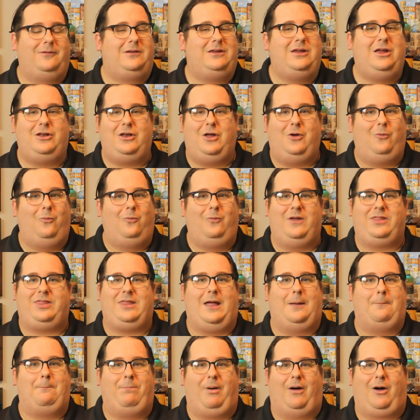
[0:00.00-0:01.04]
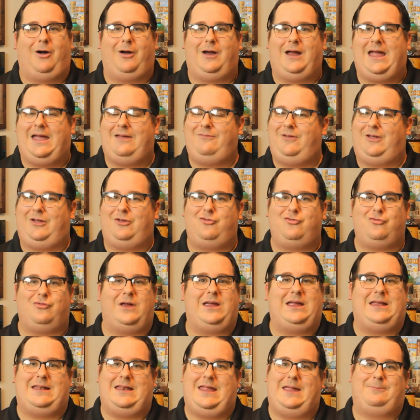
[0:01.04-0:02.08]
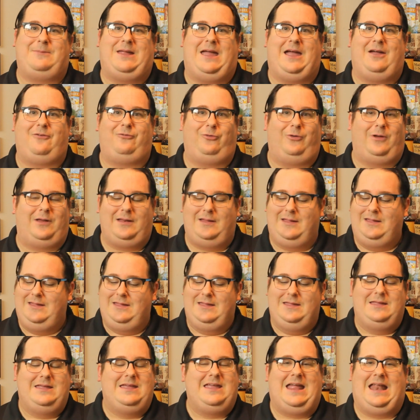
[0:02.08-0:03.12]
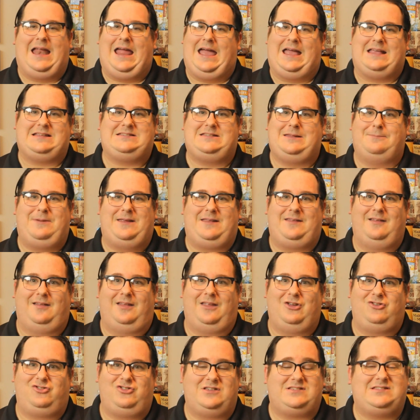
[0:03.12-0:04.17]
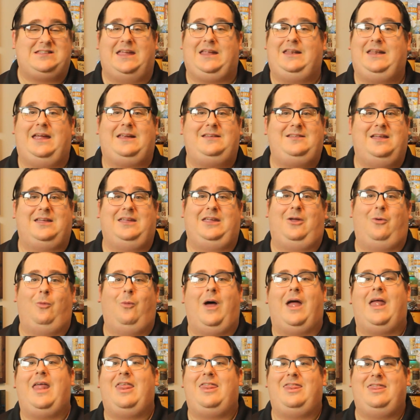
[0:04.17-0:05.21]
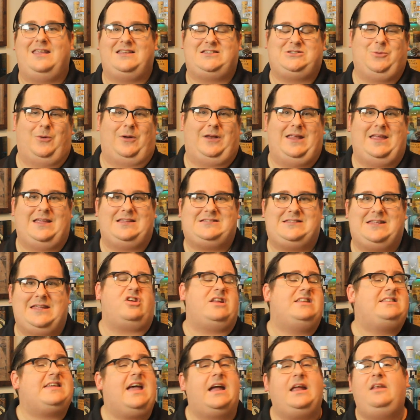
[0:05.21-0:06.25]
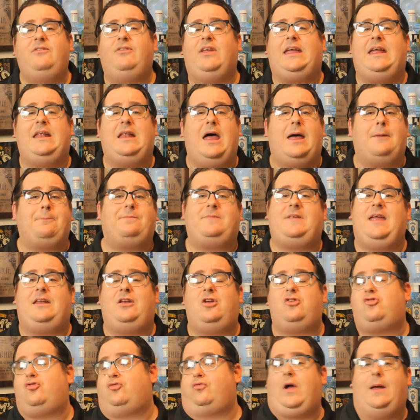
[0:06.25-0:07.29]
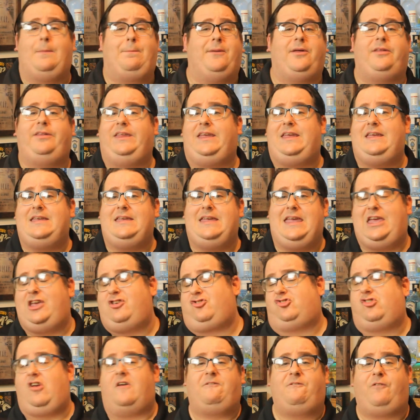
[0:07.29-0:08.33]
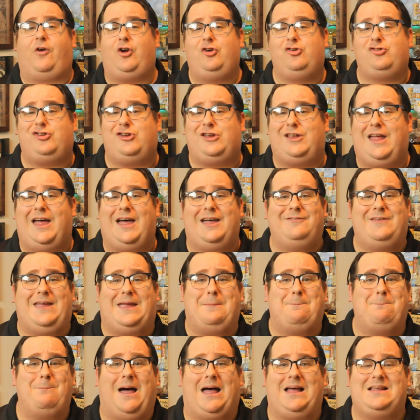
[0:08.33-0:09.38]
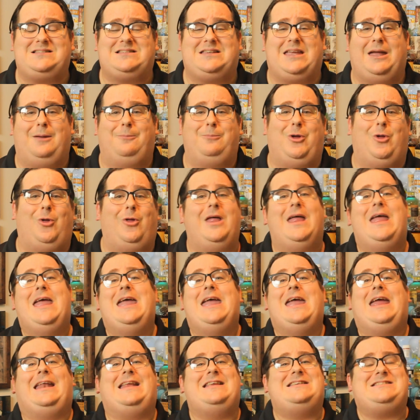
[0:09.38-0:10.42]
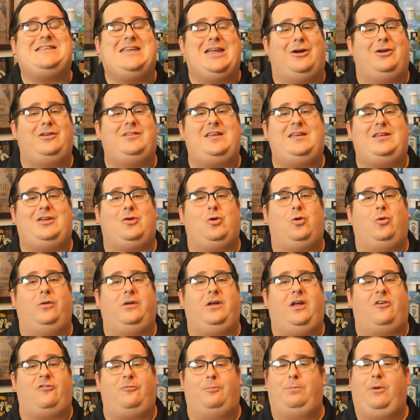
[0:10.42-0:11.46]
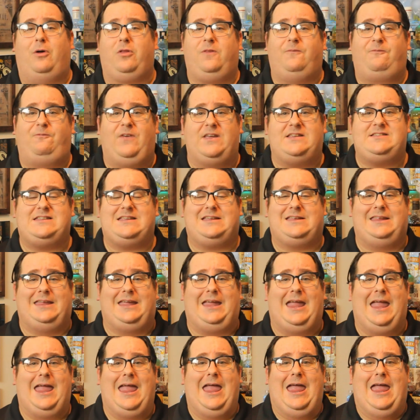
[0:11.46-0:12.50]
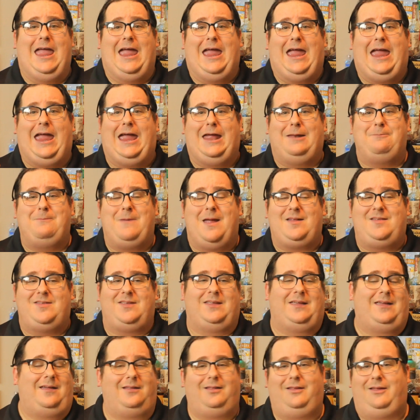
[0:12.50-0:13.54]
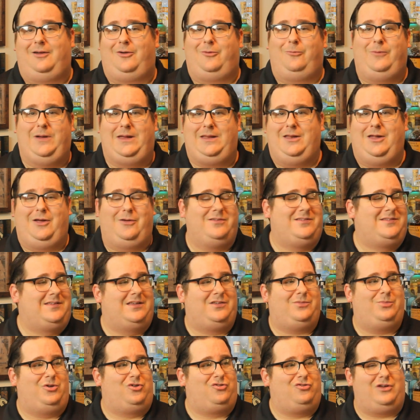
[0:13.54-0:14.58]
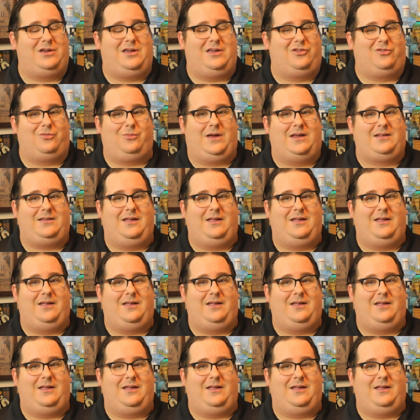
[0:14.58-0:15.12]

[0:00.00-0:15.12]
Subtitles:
You know, with a bar having a drink named after it, it has to be delicious, and I tell you what, this one is. It's kind of like an updated tropically-ish version of a Moscow Mule, and is guaranteed to cool you off both physically and mentally. Look, we know Sesame Street is right